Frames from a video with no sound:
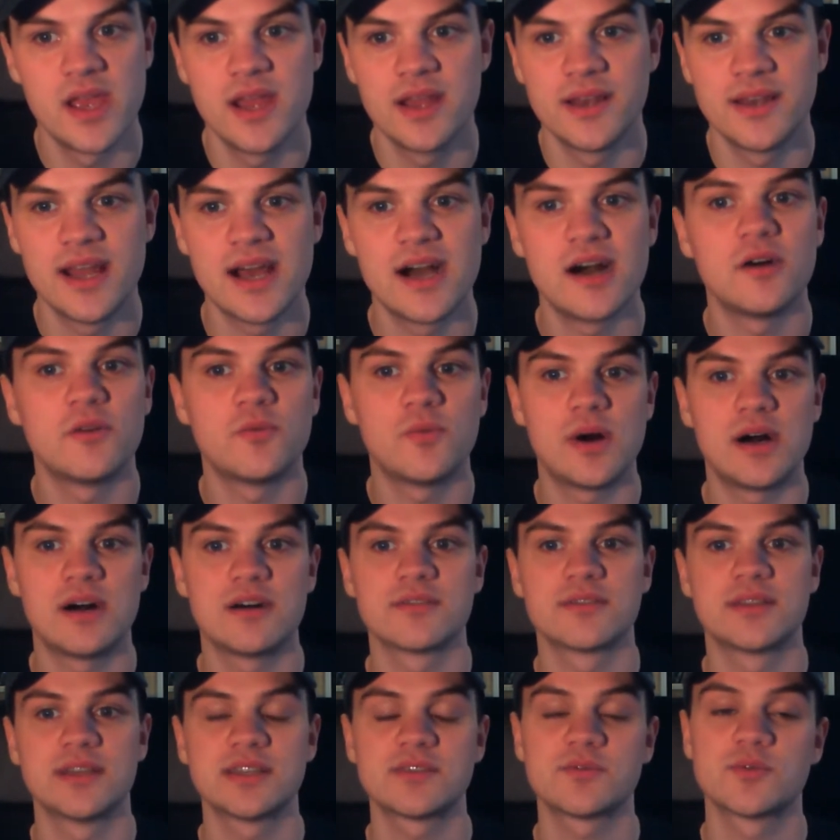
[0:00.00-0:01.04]
Now,
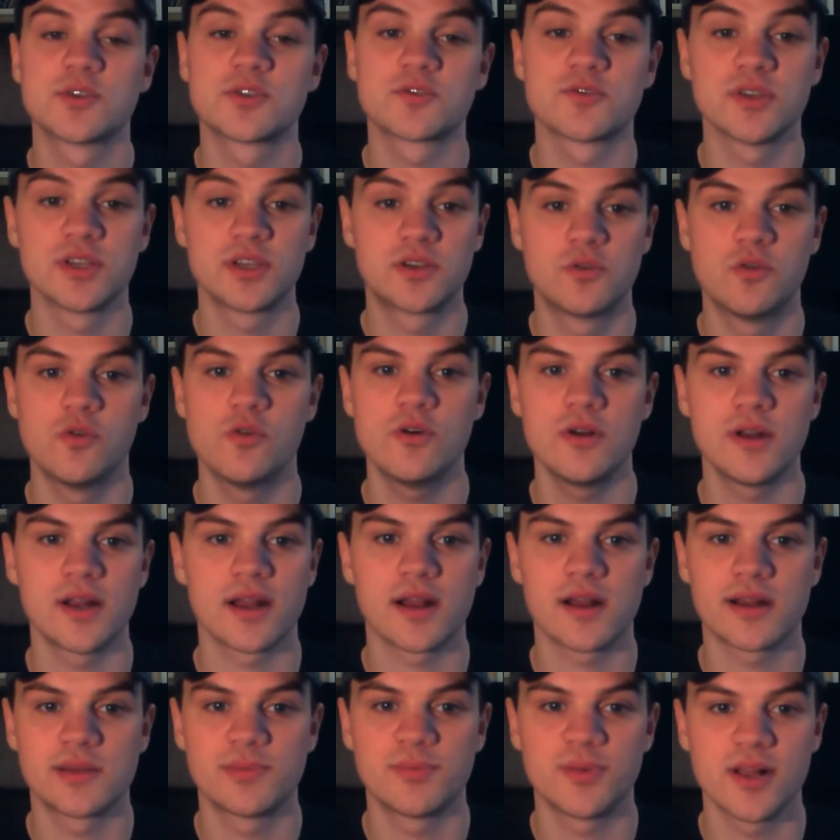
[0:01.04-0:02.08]
while this was really cool and I
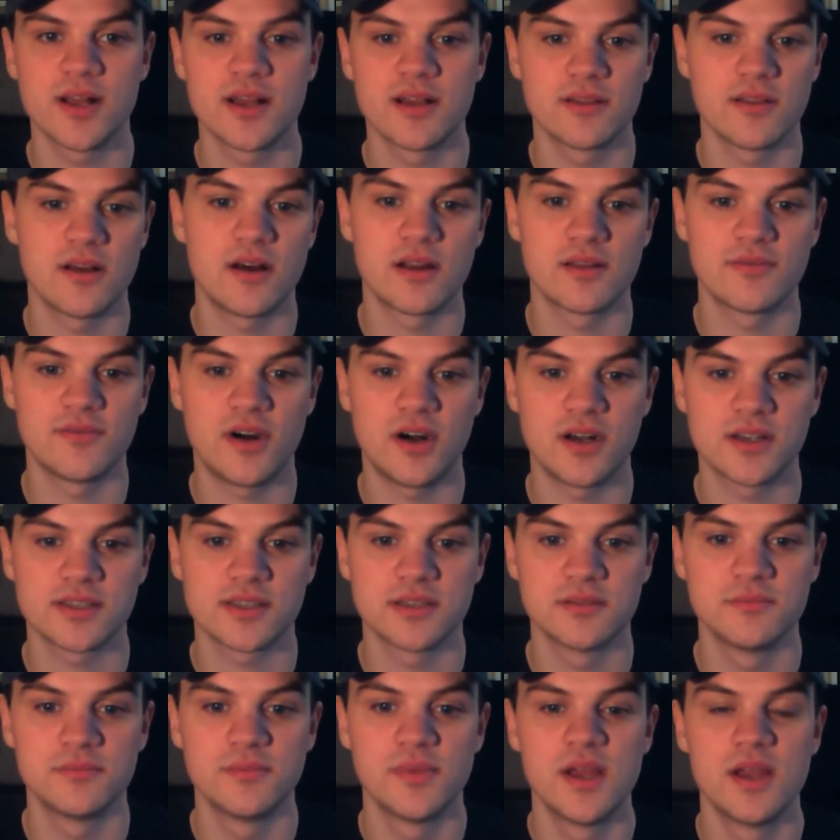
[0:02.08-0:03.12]
got to play a lot of
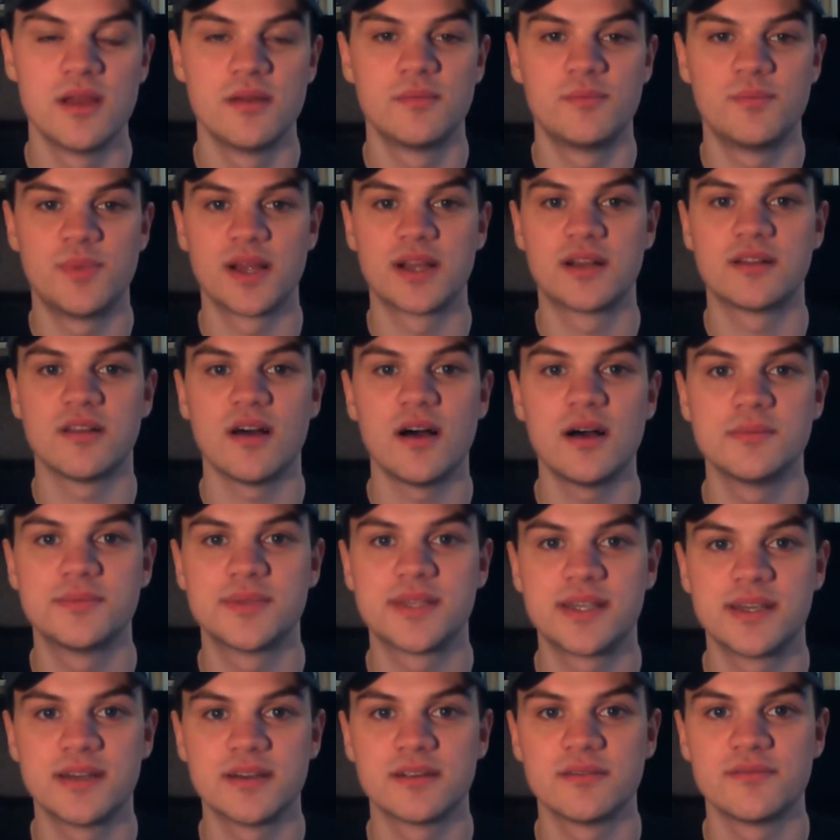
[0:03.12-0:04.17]
awesome big
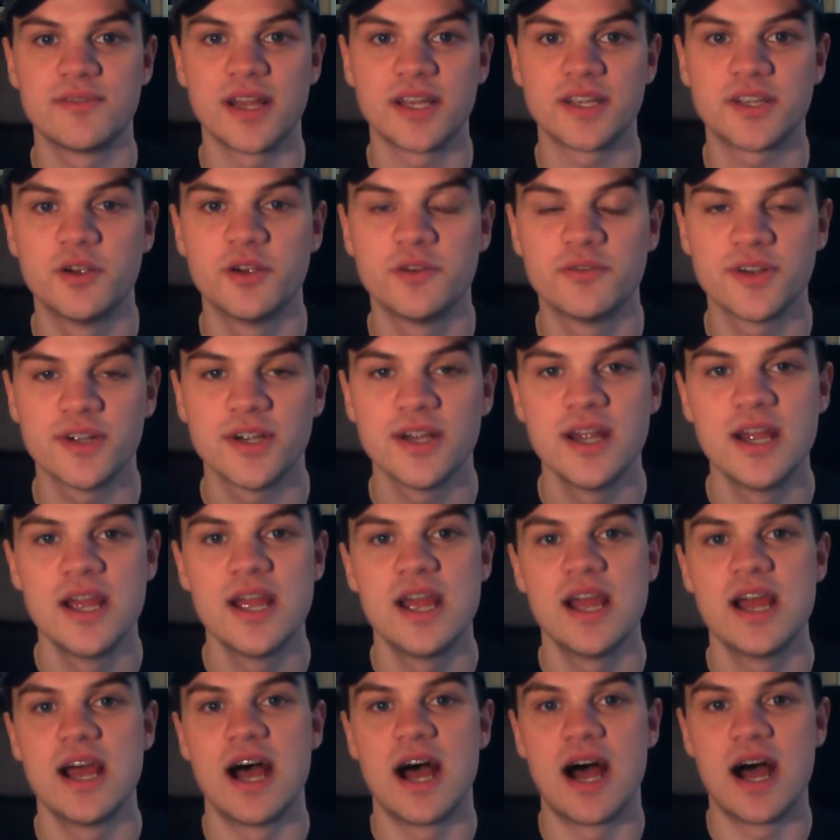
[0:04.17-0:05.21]
clubs here in Vancouver,
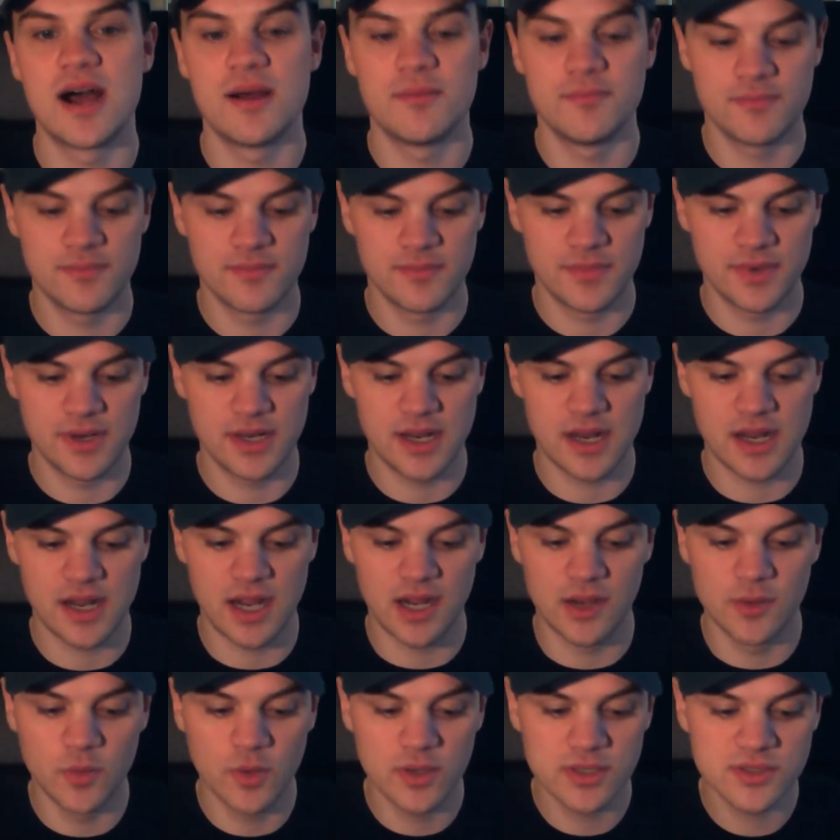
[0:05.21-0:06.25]

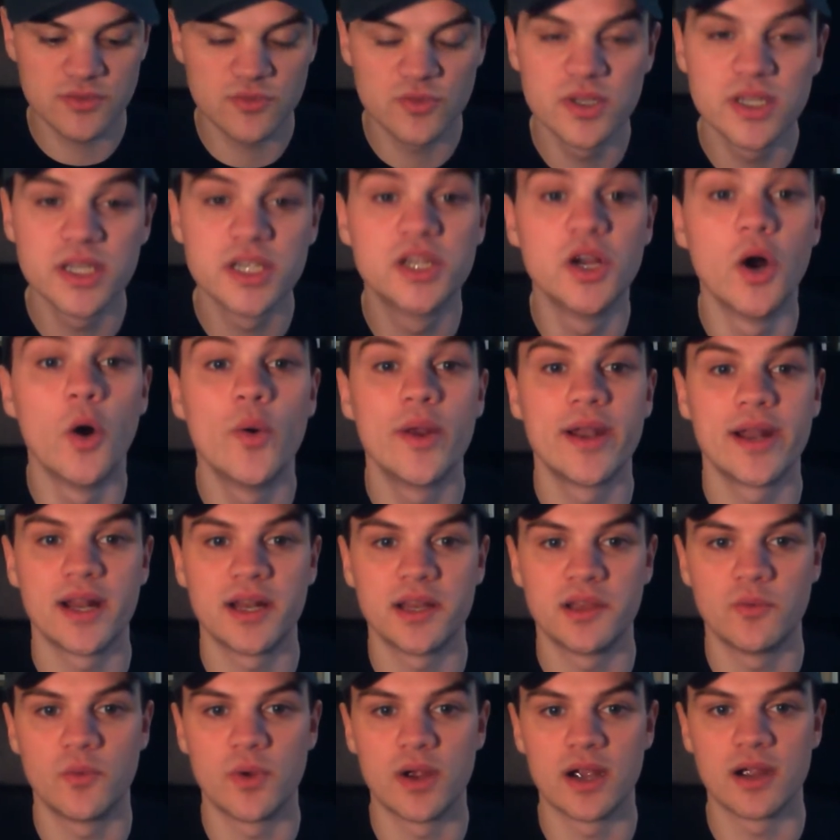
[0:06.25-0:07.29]
I wasn't really going
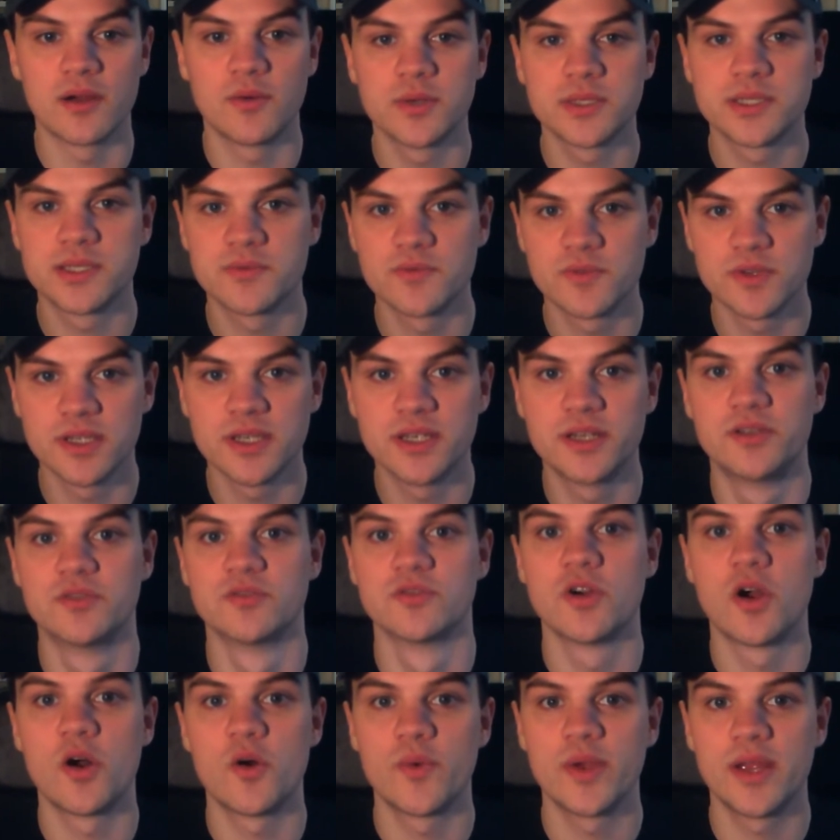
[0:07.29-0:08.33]
anywhere. I wasn't really
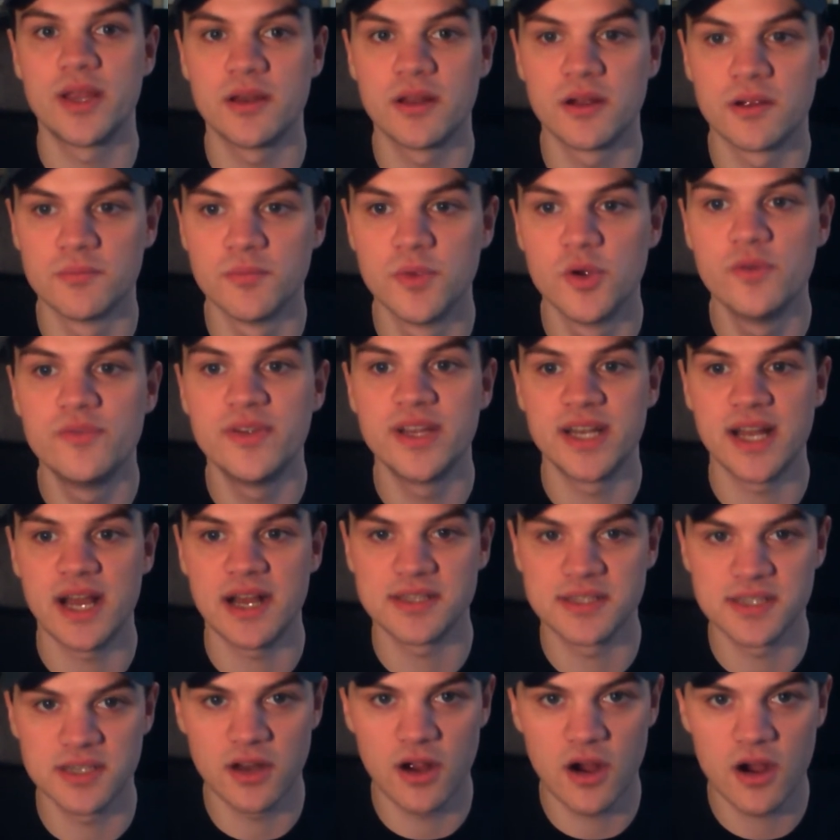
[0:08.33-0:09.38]
growing or moving
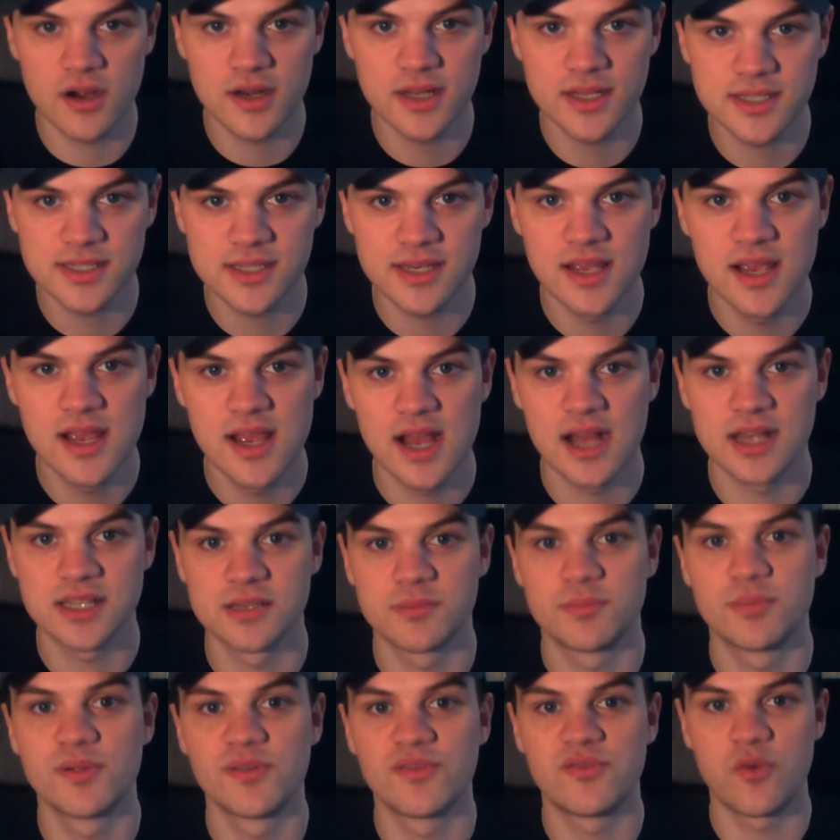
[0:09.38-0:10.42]
as an artist, as a
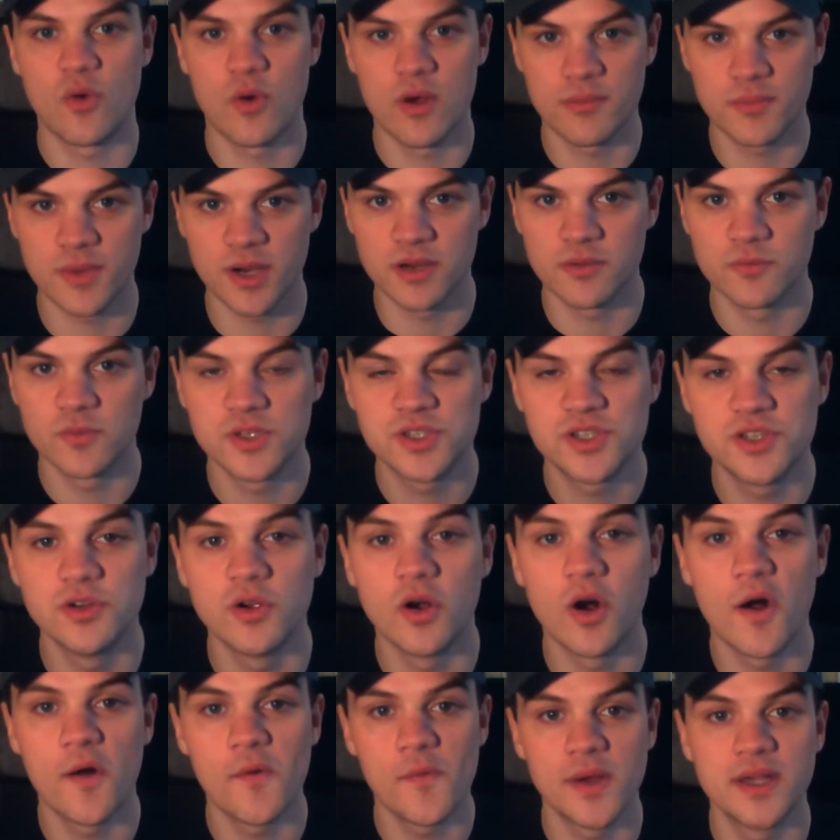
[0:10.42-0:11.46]
performer, which you
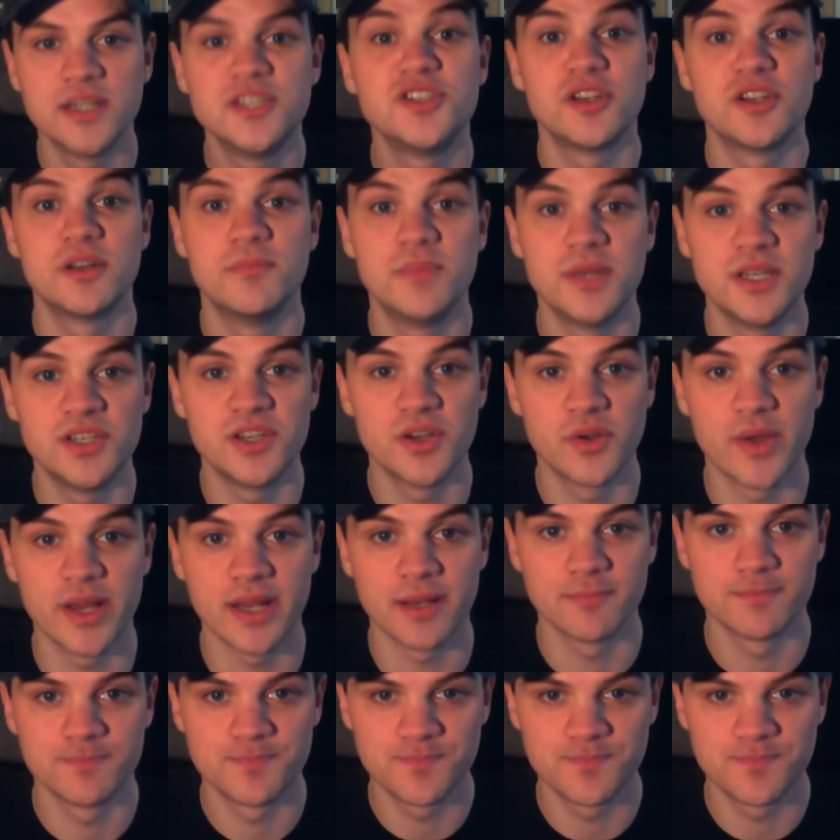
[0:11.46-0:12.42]
always should be doing.